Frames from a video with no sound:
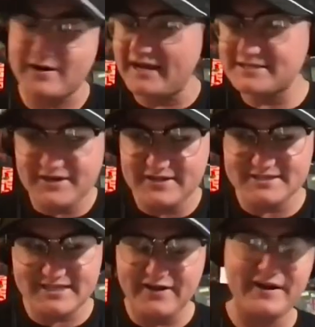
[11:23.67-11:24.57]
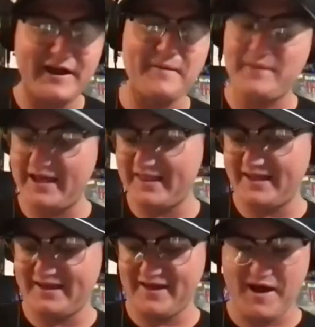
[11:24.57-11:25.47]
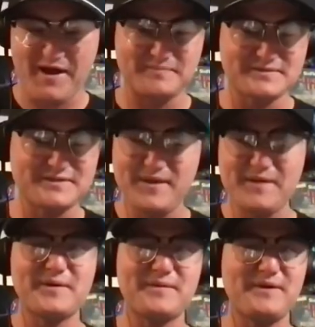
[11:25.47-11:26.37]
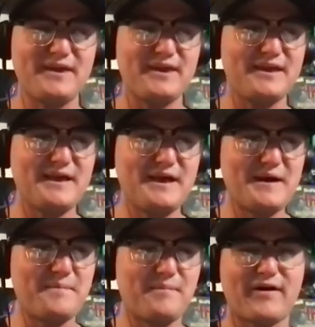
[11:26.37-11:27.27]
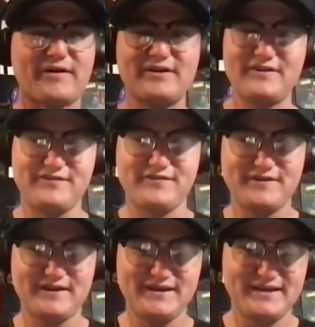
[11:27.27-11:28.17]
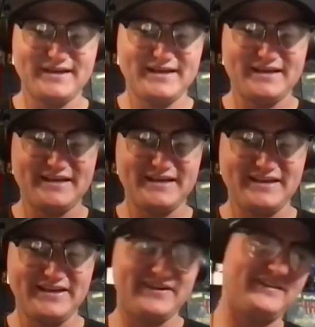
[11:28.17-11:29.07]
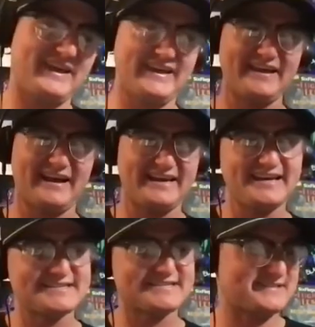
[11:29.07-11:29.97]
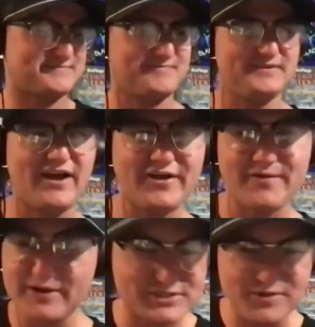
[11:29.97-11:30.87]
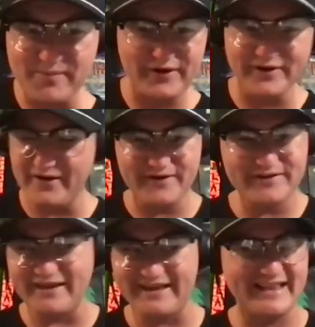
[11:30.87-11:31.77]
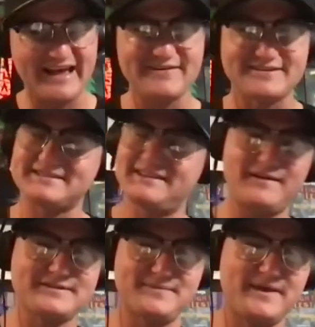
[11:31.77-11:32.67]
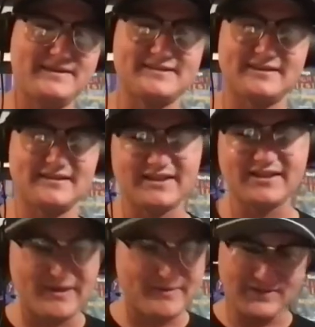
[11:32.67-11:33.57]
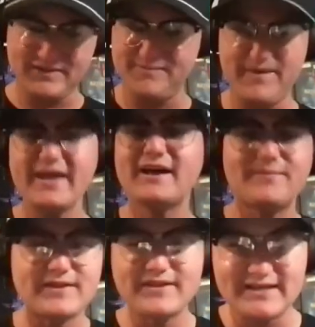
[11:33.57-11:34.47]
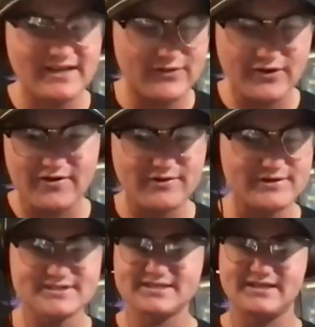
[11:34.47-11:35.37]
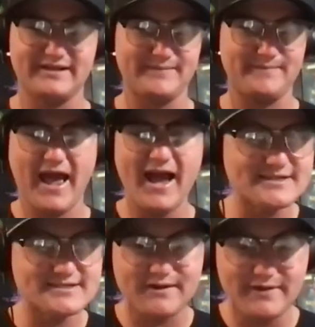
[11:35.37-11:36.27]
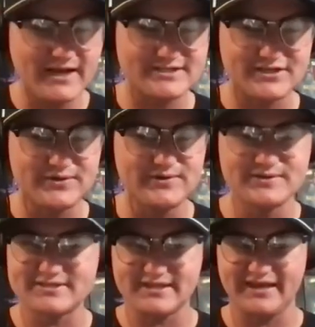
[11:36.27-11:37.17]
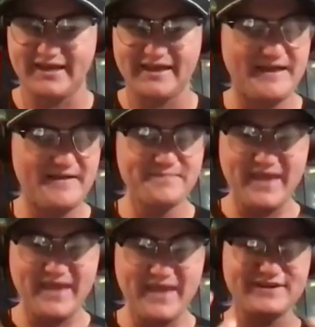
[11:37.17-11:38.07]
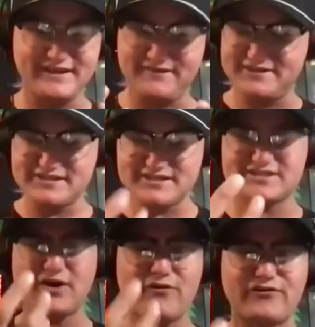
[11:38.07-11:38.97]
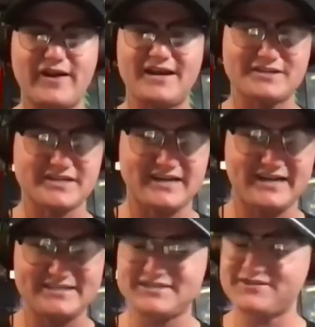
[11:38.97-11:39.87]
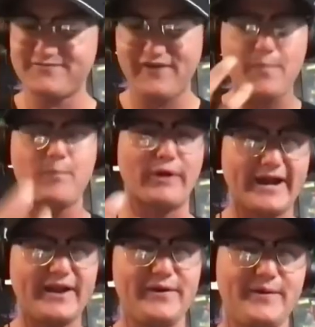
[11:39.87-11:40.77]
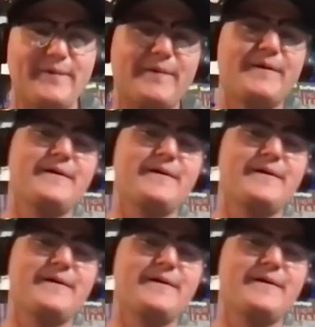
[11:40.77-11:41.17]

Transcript: weren't as good as they are now. And then um, to be able to be part of, you know, like, I guess La Llorona two point oh, like that was that was amazing. Like the the makeup that they did on the girls, the masks that we got to use, like everything was just so fresh and it just felt brand new.